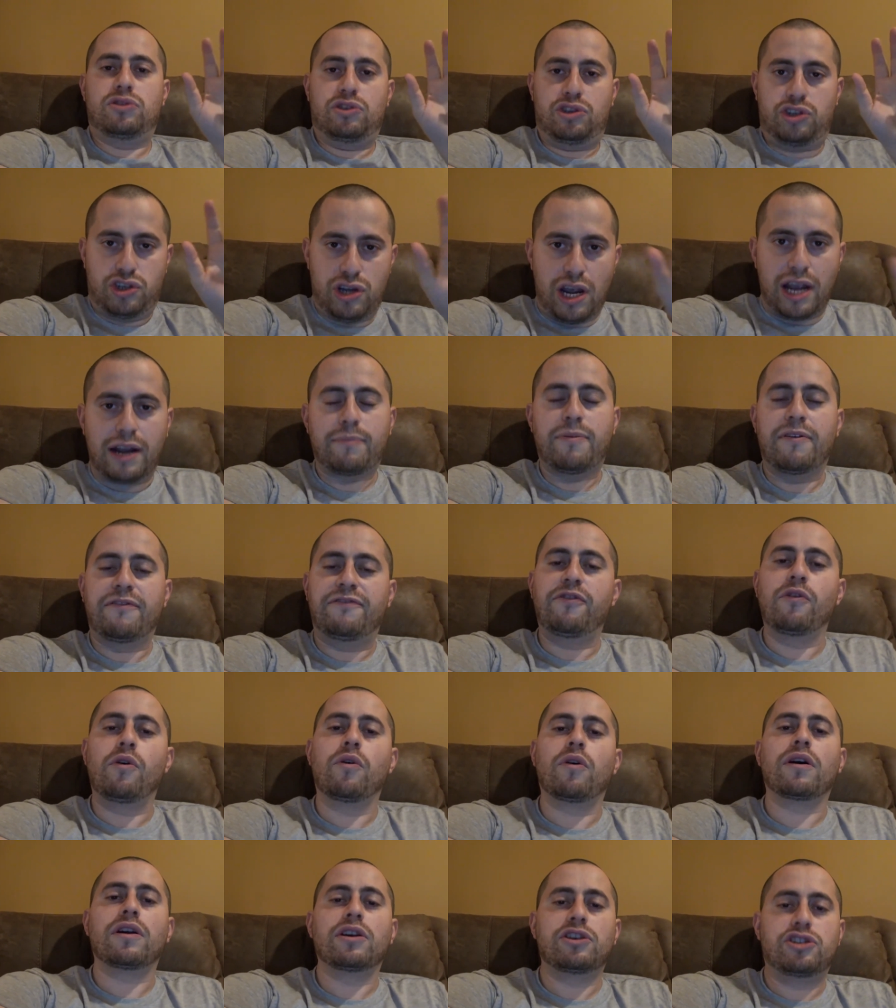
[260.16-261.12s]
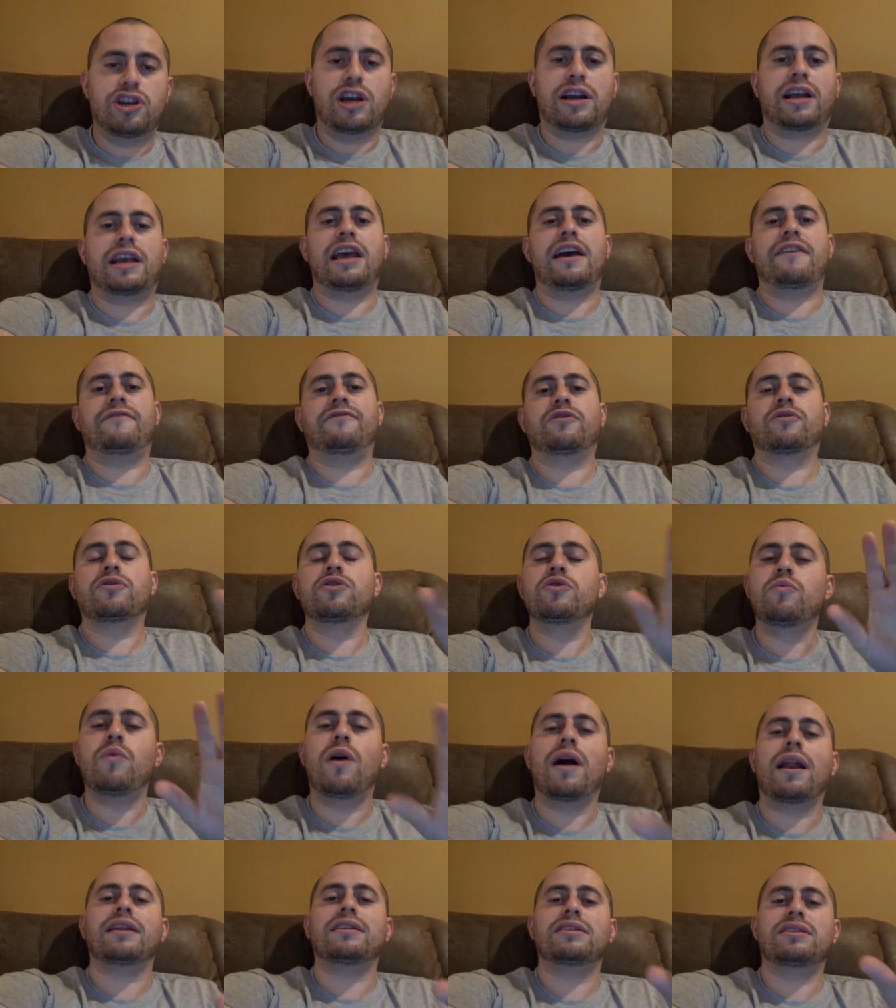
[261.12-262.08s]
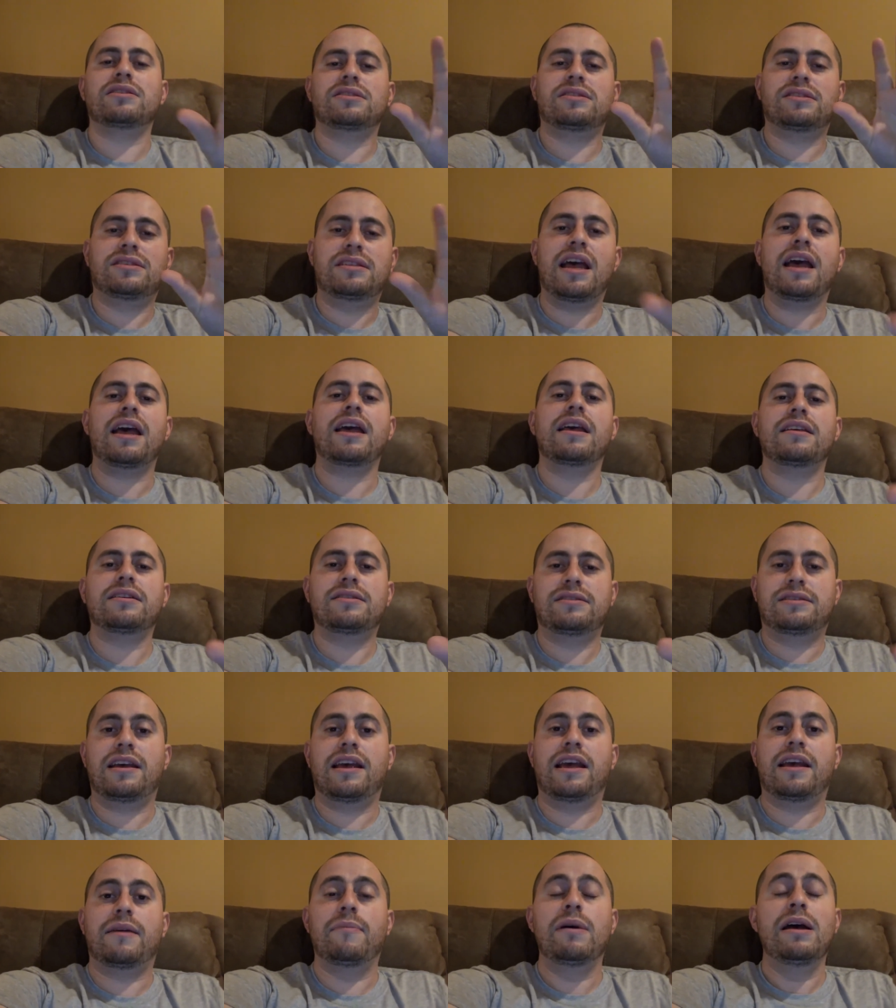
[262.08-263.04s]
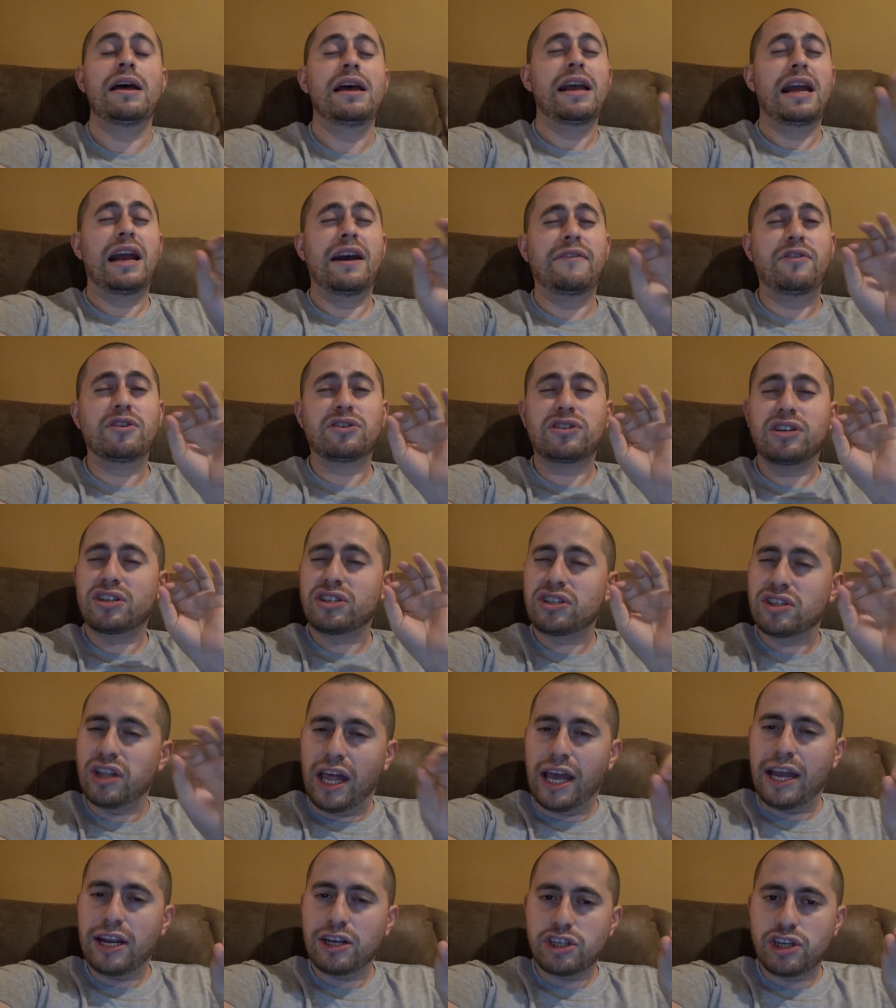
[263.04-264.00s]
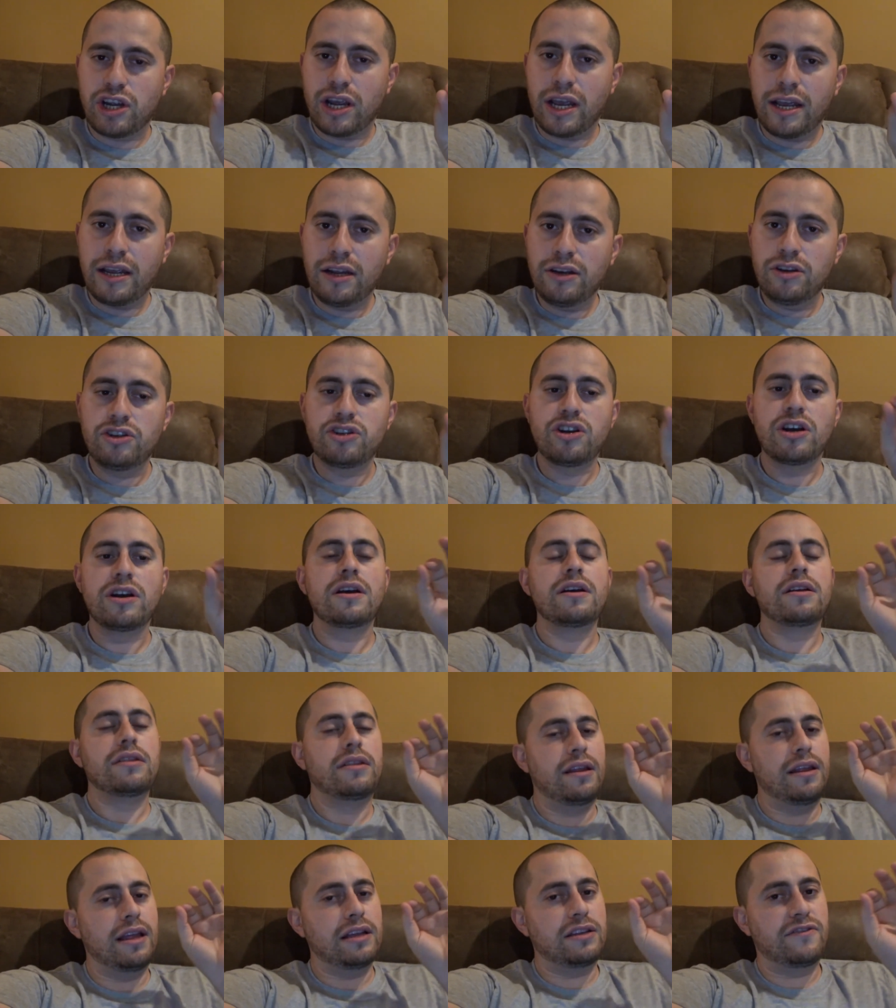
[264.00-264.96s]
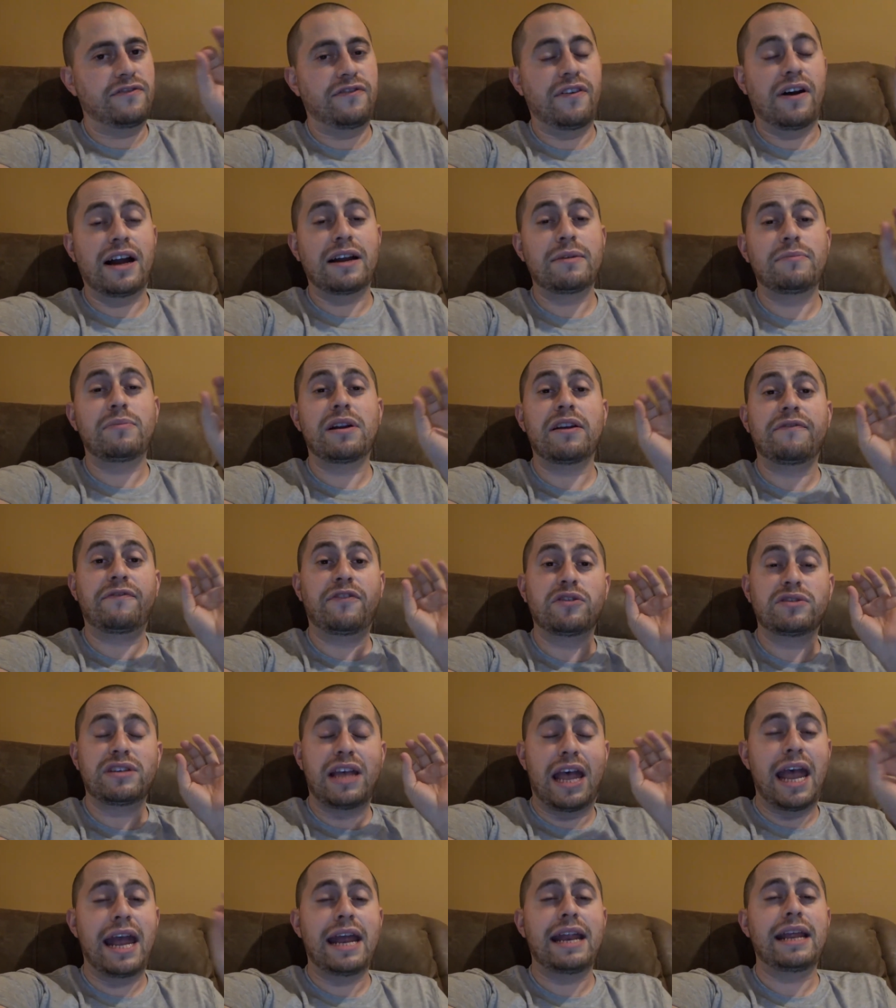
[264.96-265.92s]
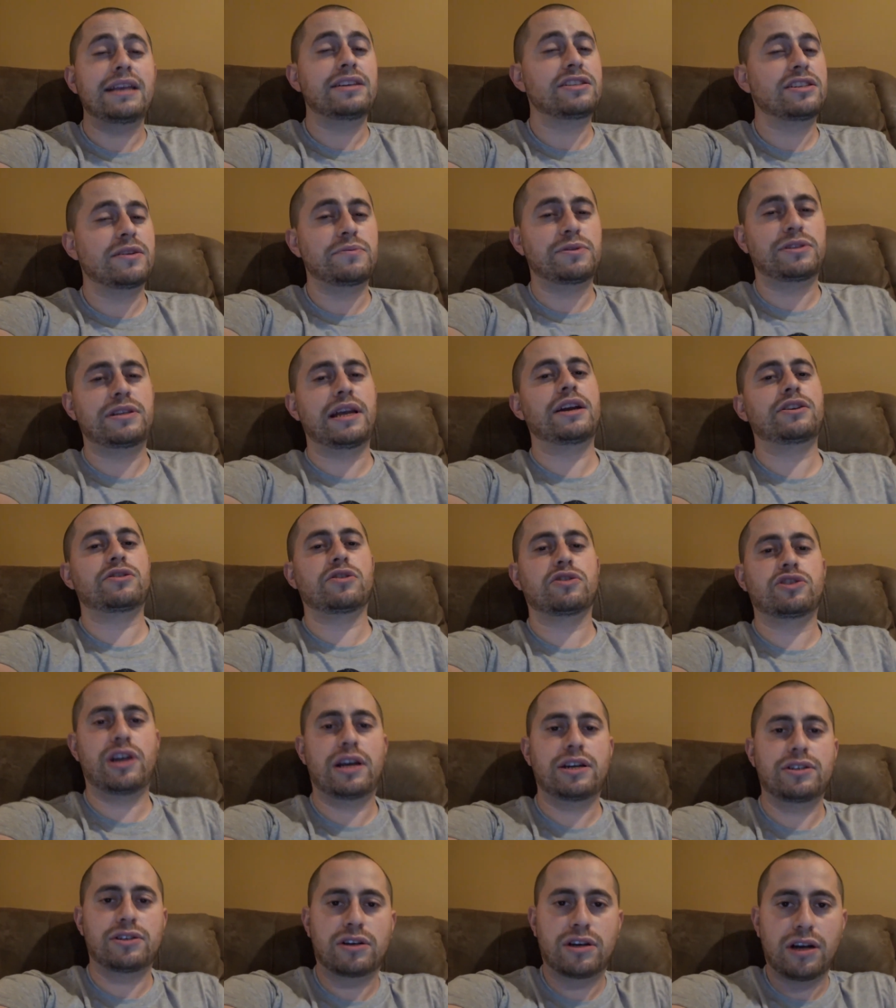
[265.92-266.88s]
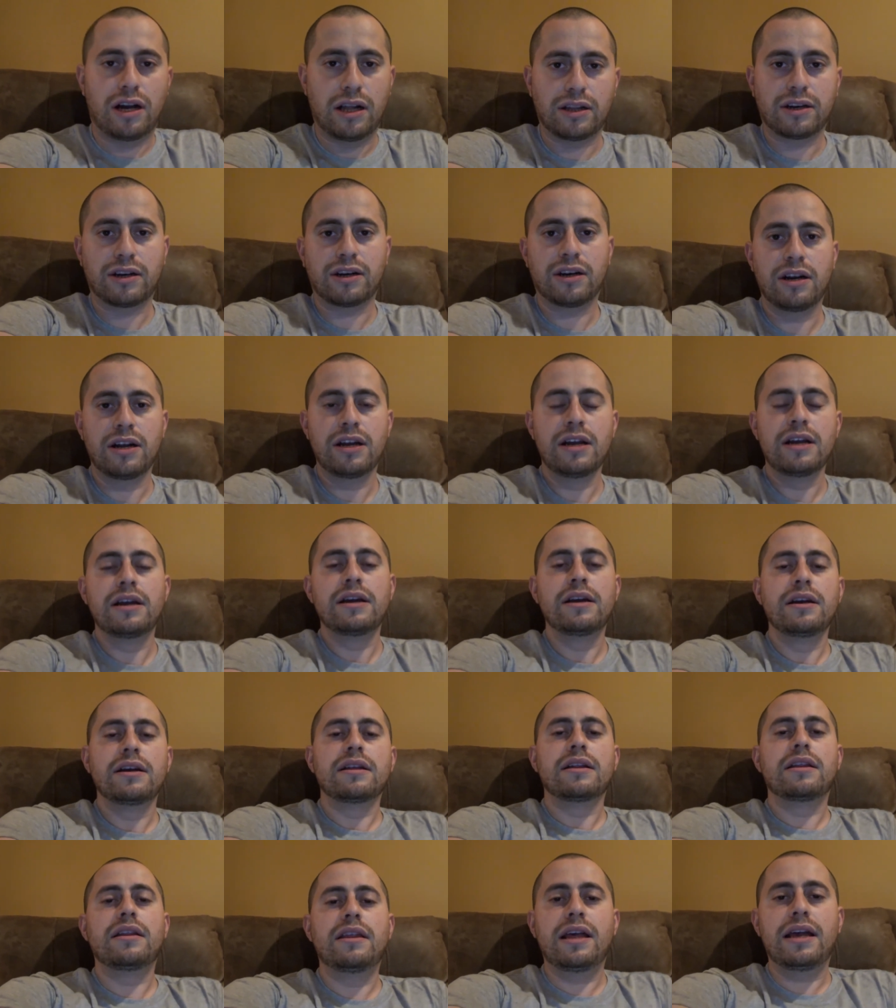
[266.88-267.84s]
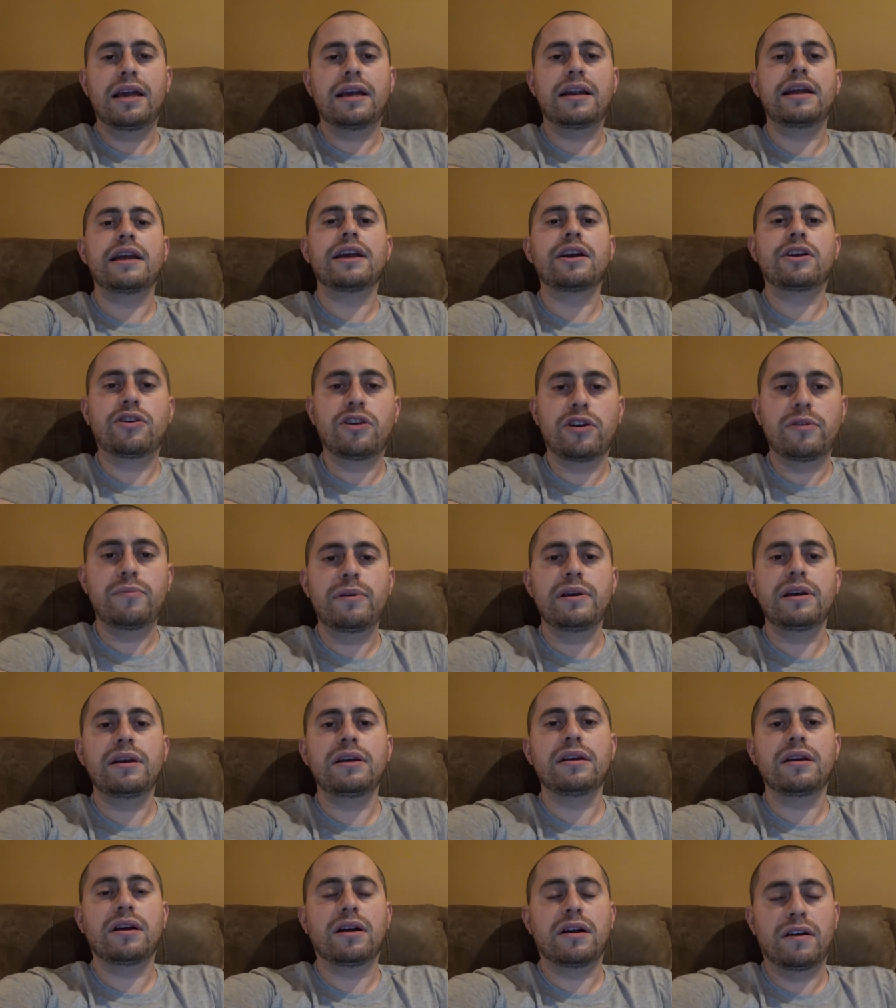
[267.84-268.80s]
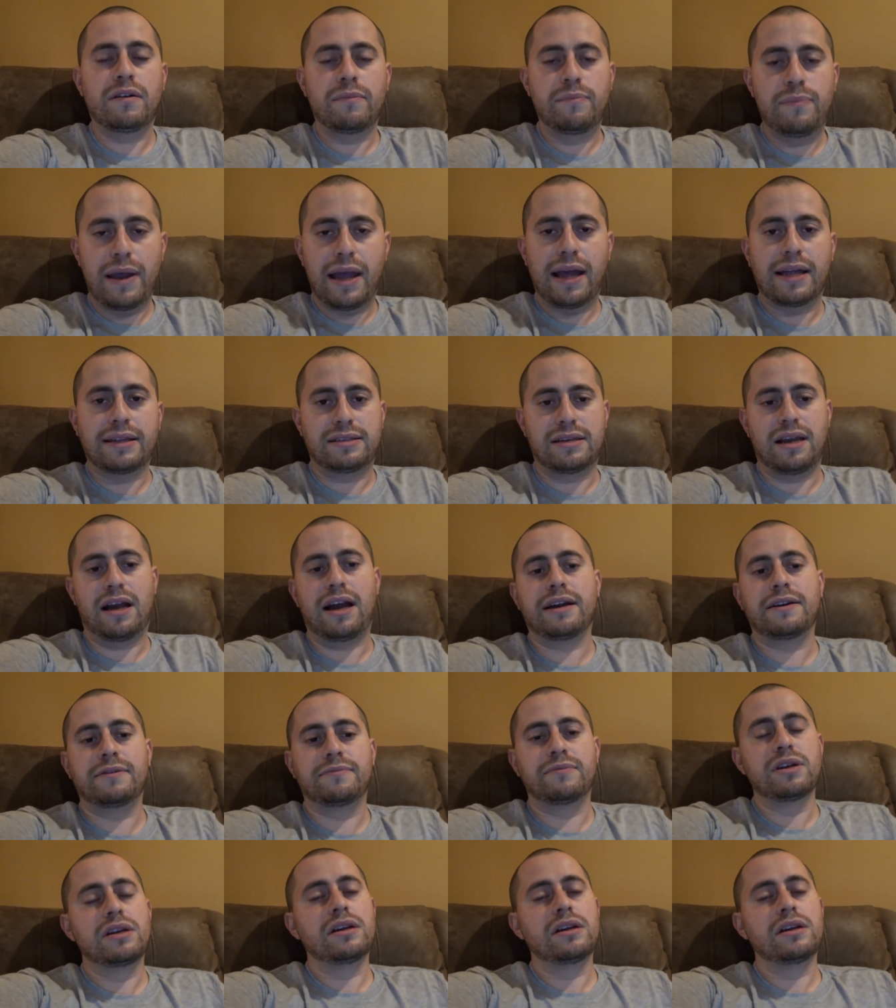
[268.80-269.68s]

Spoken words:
check before, check after. You want it to stay the same. If there's a slight change, then that's fine. But if there's any substantial change in color, then it could be a bad sign.